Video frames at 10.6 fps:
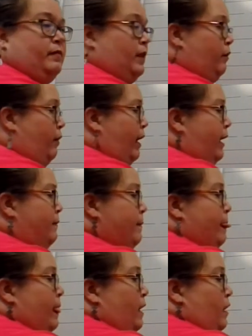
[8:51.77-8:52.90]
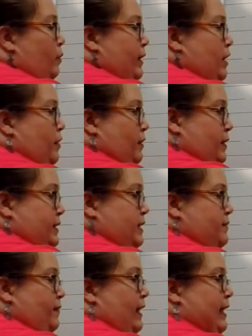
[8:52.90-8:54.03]
Okay, we know that this is
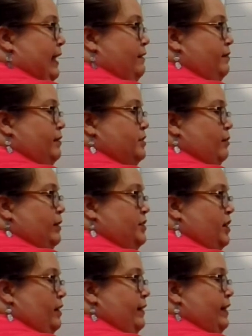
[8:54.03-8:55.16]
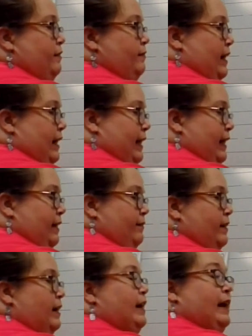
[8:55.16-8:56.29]
5, so I'm going to start there. 5, and
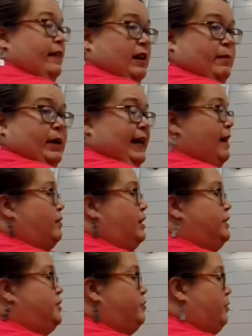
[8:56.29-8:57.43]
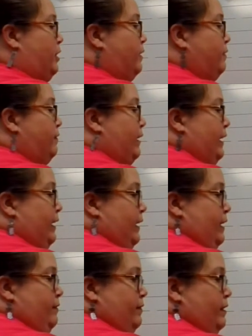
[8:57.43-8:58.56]
then I'm going to count on 2 more.
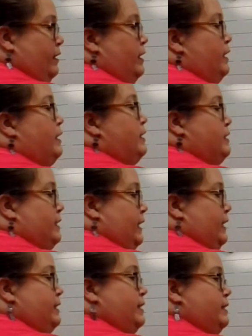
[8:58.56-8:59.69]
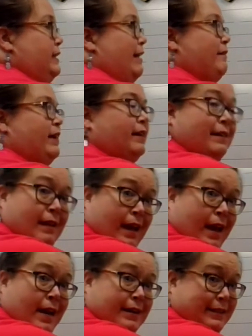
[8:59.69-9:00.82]
5, 6, 7.
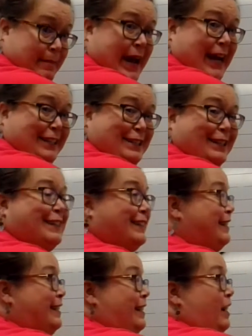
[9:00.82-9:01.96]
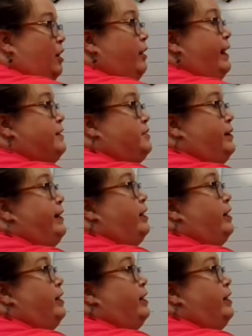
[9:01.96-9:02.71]
Does it match? Our answer here